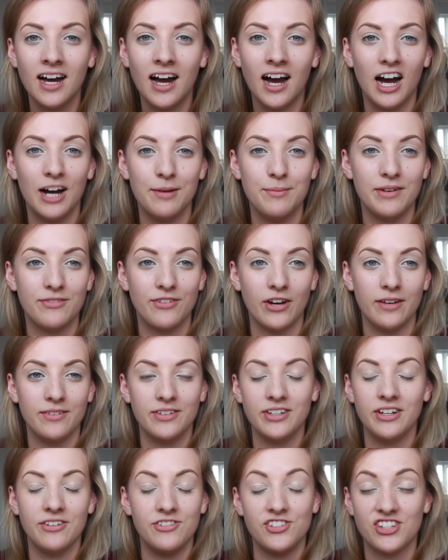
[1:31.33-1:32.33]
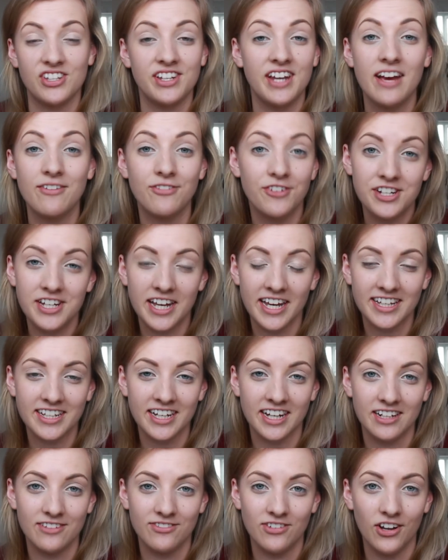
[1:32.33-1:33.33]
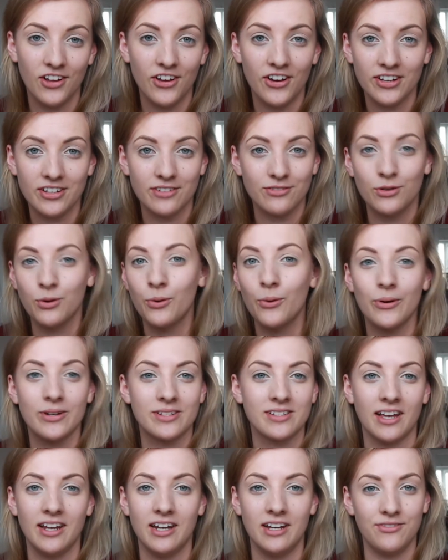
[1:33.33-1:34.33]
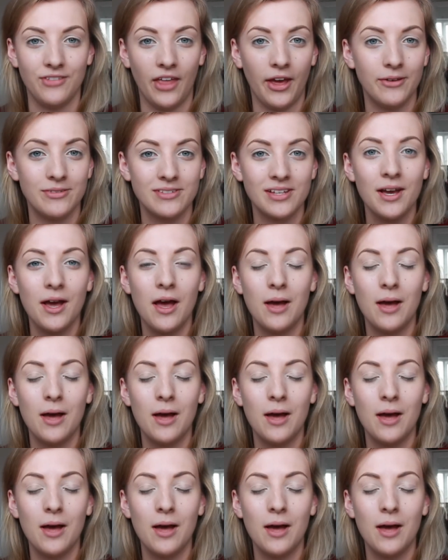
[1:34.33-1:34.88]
If I, just an everyday kind of look, of course I love those.